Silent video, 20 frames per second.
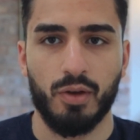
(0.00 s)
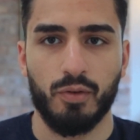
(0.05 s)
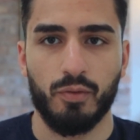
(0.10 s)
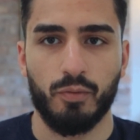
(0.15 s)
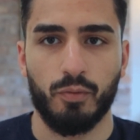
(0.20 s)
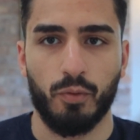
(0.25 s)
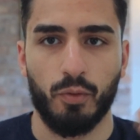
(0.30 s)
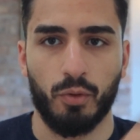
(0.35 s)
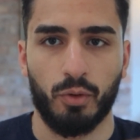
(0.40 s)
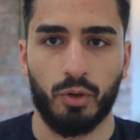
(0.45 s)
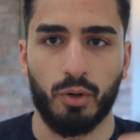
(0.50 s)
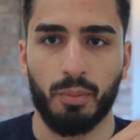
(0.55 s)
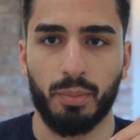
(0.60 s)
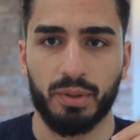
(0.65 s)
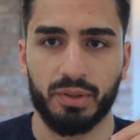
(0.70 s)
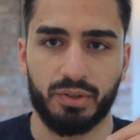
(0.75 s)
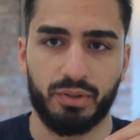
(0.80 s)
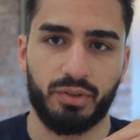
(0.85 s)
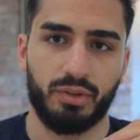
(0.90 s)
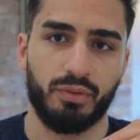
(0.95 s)
for
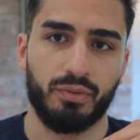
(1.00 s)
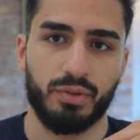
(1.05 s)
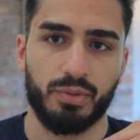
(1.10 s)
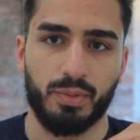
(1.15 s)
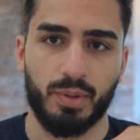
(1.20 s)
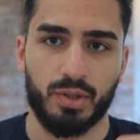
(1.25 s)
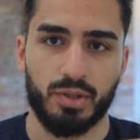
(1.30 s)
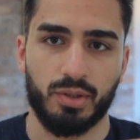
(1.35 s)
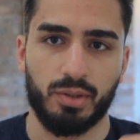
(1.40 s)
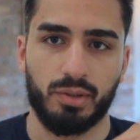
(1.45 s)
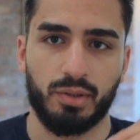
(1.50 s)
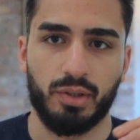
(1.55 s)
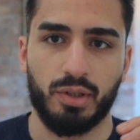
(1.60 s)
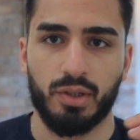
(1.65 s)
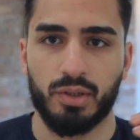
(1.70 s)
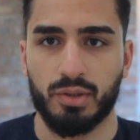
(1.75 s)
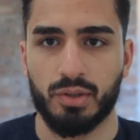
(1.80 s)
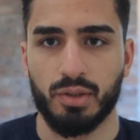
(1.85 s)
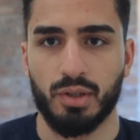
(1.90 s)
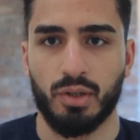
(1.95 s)
competitive
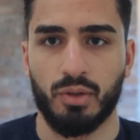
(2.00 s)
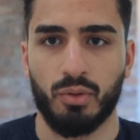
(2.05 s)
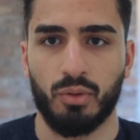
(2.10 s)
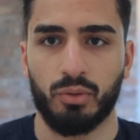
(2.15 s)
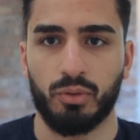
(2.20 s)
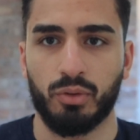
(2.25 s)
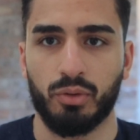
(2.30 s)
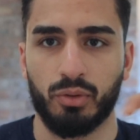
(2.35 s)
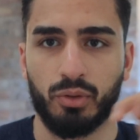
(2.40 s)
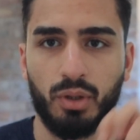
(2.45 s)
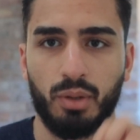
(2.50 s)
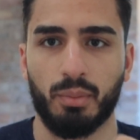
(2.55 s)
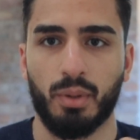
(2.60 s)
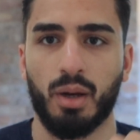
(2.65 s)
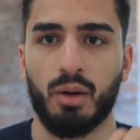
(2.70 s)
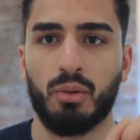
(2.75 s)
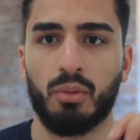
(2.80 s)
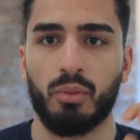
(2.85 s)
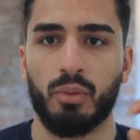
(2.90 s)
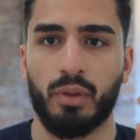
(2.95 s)
specialties in order to come
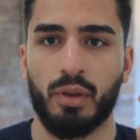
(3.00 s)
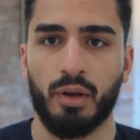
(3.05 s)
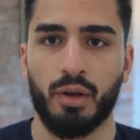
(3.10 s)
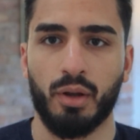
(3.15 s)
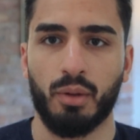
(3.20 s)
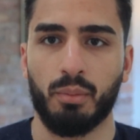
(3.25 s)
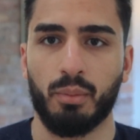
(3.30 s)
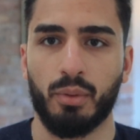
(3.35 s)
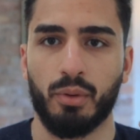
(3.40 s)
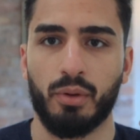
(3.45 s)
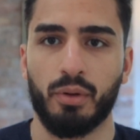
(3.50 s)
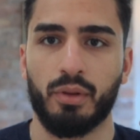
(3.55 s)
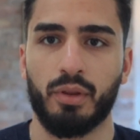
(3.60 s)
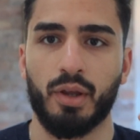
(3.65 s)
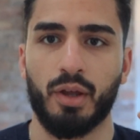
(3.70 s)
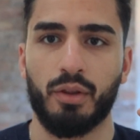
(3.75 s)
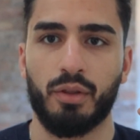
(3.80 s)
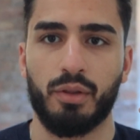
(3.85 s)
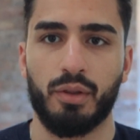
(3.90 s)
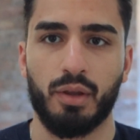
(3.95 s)
up with a number
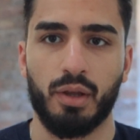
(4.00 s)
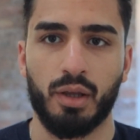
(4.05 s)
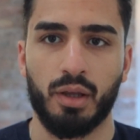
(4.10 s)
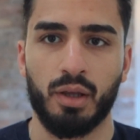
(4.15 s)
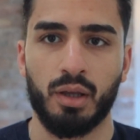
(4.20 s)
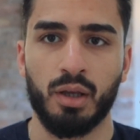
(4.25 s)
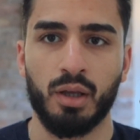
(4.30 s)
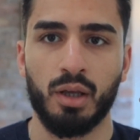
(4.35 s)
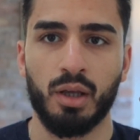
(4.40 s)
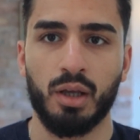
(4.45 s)
that the